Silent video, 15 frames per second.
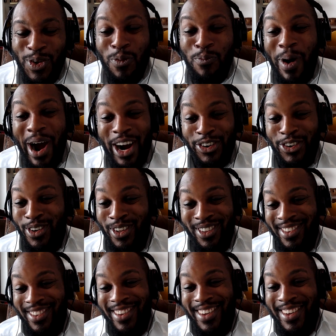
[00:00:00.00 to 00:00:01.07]
you're impartial,
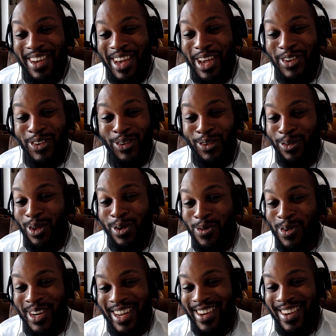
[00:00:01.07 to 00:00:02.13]
you just look at what they